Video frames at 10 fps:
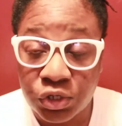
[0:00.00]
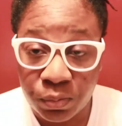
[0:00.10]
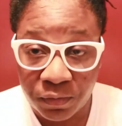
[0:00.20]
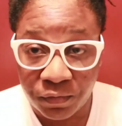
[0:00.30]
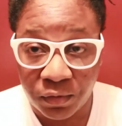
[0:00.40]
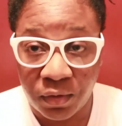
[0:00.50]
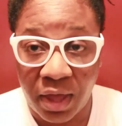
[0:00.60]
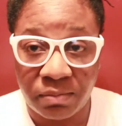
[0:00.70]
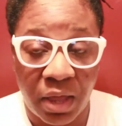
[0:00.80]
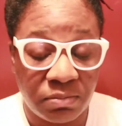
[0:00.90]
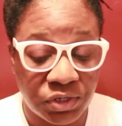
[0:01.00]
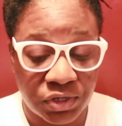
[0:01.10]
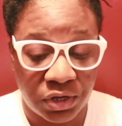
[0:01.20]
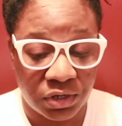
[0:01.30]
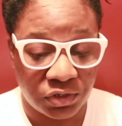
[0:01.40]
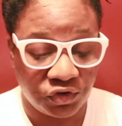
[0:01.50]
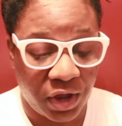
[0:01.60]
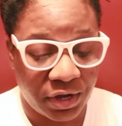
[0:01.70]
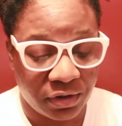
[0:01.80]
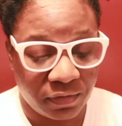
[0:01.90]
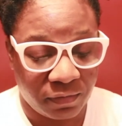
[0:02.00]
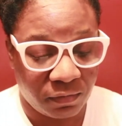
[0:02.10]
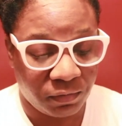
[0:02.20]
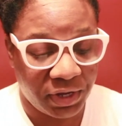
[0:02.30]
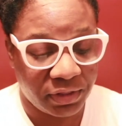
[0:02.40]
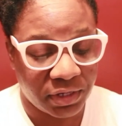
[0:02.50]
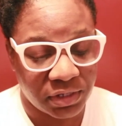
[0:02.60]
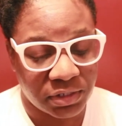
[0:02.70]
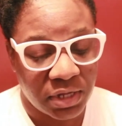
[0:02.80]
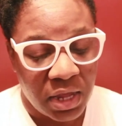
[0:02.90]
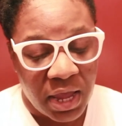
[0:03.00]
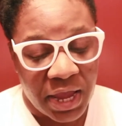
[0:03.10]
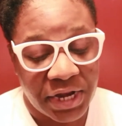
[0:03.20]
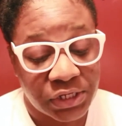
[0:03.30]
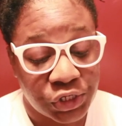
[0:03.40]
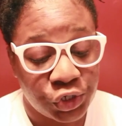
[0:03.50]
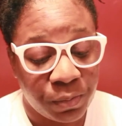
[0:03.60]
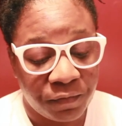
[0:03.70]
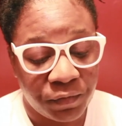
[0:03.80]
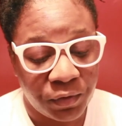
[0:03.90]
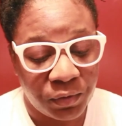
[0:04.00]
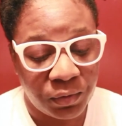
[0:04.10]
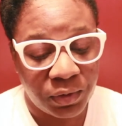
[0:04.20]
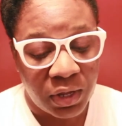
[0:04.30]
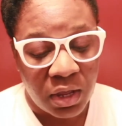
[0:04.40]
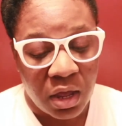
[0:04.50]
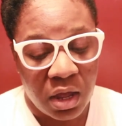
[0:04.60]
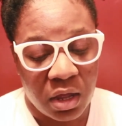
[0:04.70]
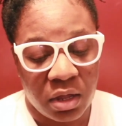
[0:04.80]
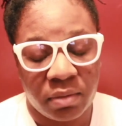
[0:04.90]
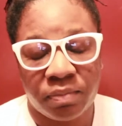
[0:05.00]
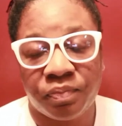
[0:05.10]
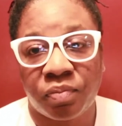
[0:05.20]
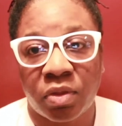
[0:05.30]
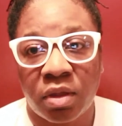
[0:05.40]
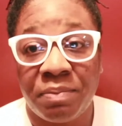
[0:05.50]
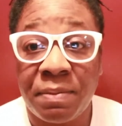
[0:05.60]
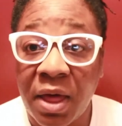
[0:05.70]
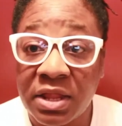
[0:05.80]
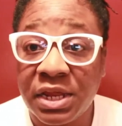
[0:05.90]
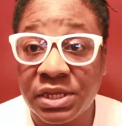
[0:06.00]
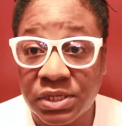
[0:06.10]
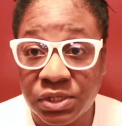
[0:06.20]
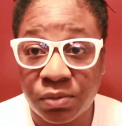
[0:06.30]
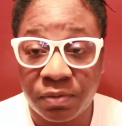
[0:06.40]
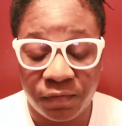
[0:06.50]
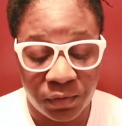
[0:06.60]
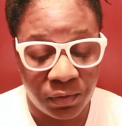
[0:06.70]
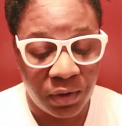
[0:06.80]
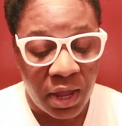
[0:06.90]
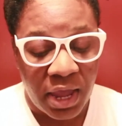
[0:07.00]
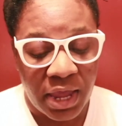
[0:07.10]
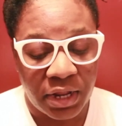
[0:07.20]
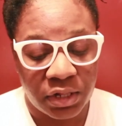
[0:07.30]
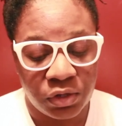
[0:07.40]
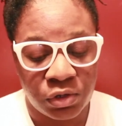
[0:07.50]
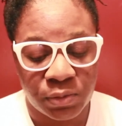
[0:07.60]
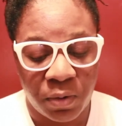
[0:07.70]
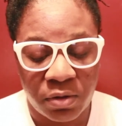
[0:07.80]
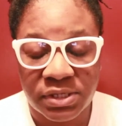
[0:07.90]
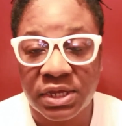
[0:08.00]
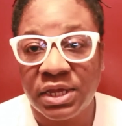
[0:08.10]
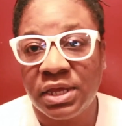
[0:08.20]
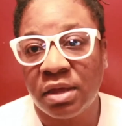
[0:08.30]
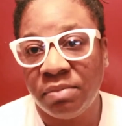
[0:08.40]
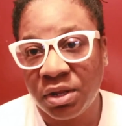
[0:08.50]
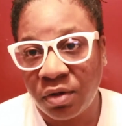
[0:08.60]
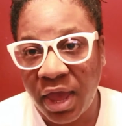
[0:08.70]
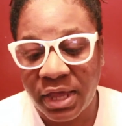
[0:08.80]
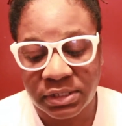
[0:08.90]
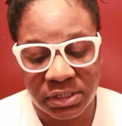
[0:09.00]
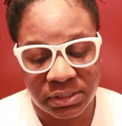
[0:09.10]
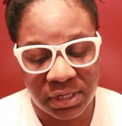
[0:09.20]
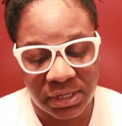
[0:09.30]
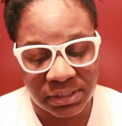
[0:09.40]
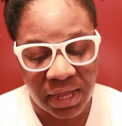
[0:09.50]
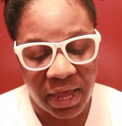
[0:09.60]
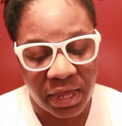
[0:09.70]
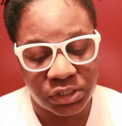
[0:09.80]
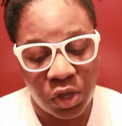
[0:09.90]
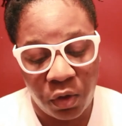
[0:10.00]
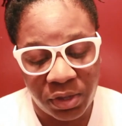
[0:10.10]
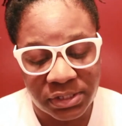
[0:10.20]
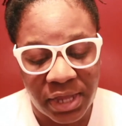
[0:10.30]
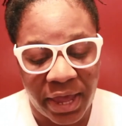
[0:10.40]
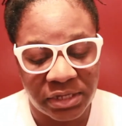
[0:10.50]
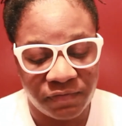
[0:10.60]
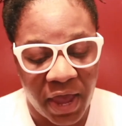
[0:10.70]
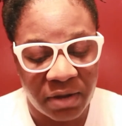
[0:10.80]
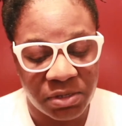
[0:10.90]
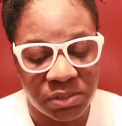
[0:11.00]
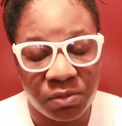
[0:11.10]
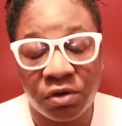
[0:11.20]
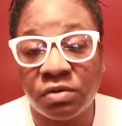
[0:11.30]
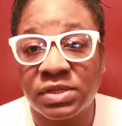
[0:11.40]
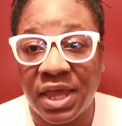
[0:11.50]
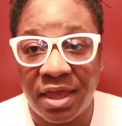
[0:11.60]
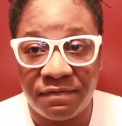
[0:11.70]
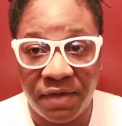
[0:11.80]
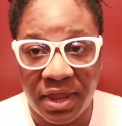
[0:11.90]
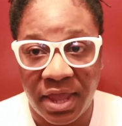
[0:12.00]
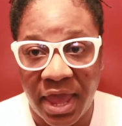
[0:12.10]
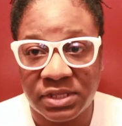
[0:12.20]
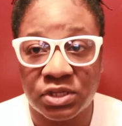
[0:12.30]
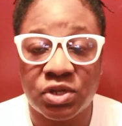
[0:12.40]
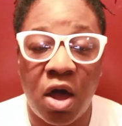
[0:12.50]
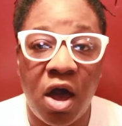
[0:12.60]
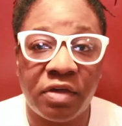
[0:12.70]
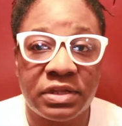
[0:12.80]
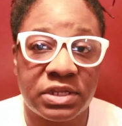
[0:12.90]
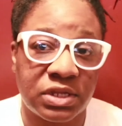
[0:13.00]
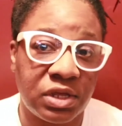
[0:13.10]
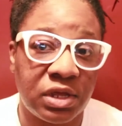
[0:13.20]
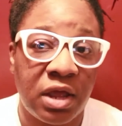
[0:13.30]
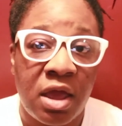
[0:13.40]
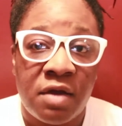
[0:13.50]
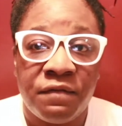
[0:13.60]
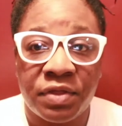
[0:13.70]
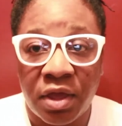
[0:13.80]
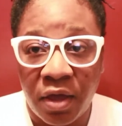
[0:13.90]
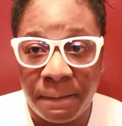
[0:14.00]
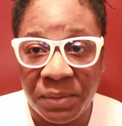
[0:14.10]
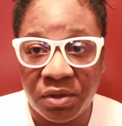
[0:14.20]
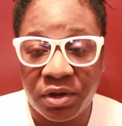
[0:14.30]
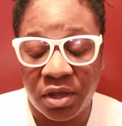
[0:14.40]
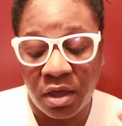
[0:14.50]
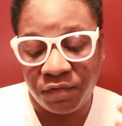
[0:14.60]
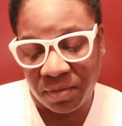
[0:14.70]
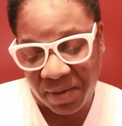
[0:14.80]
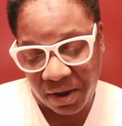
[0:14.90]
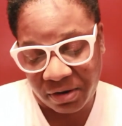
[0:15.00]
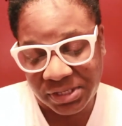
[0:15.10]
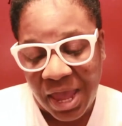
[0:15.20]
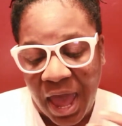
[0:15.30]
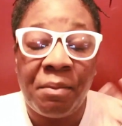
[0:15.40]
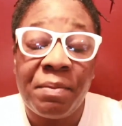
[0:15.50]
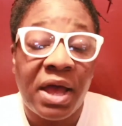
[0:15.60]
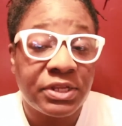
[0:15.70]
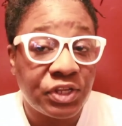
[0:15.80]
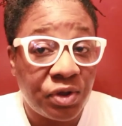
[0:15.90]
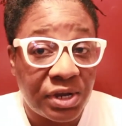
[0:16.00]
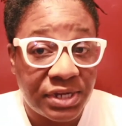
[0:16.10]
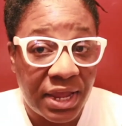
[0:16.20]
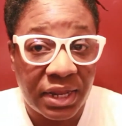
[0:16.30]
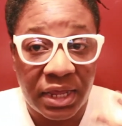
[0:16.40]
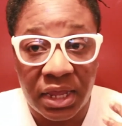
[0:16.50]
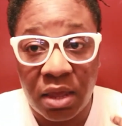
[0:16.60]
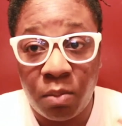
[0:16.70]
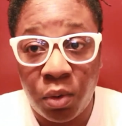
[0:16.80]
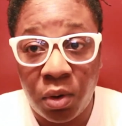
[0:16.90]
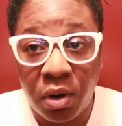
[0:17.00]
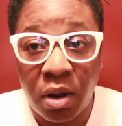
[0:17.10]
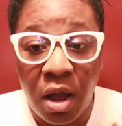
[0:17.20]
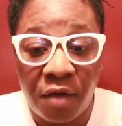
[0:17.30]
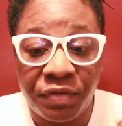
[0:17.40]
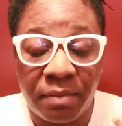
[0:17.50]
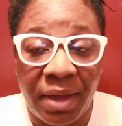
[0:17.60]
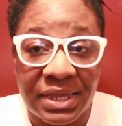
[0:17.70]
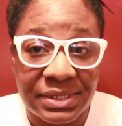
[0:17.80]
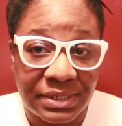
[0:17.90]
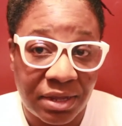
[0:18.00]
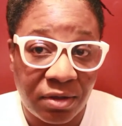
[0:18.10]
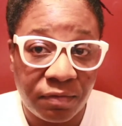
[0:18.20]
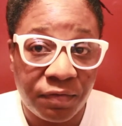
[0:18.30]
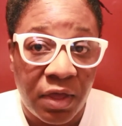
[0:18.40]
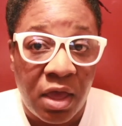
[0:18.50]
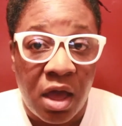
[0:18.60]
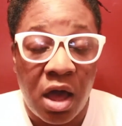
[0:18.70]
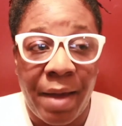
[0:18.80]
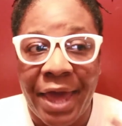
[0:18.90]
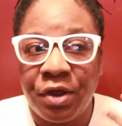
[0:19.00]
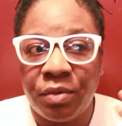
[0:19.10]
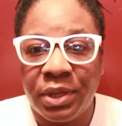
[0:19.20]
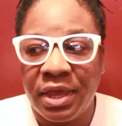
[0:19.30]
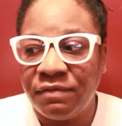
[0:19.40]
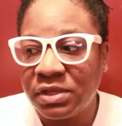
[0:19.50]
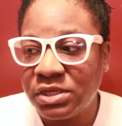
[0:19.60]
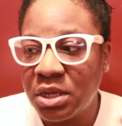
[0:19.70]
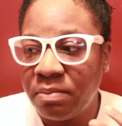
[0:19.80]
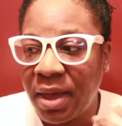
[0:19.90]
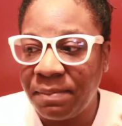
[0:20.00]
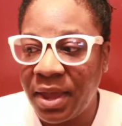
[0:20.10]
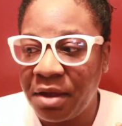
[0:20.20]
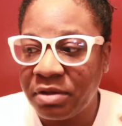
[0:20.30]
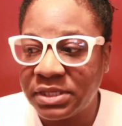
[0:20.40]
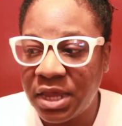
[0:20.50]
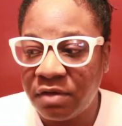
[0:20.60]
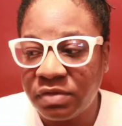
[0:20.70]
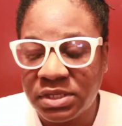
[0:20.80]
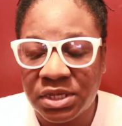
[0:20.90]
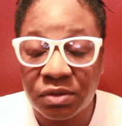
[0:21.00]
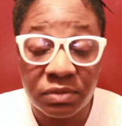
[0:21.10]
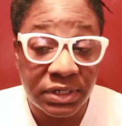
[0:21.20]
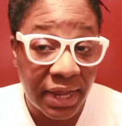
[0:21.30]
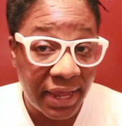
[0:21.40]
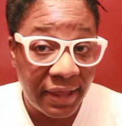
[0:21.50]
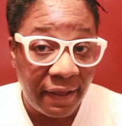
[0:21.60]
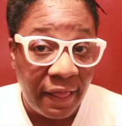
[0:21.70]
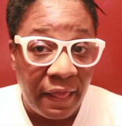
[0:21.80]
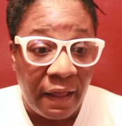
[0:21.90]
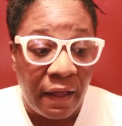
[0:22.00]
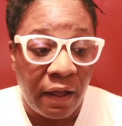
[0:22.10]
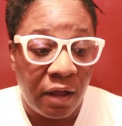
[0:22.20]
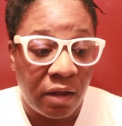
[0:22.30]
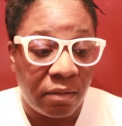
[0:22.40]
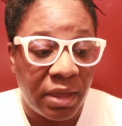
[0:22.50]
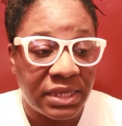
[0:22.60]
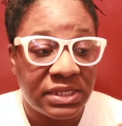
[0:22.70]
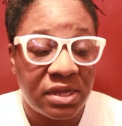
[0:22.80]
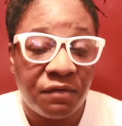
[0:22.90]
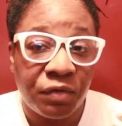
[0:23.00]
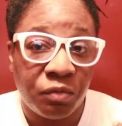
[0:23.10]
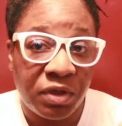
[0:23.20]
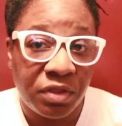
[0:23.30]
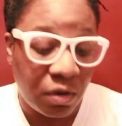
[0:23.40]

a superfood. I'm just gonna try to read this. It is a superfood. Bee pollen is a superfood. It includes protein, amino acids, enzymes, coenzymes, vitamins, minerals, and fatty acids. So all this is good for the upbuilding of your parrots. I'm about to start taking it in more often myself. I don't give it to my parrots every single day. Except for when they're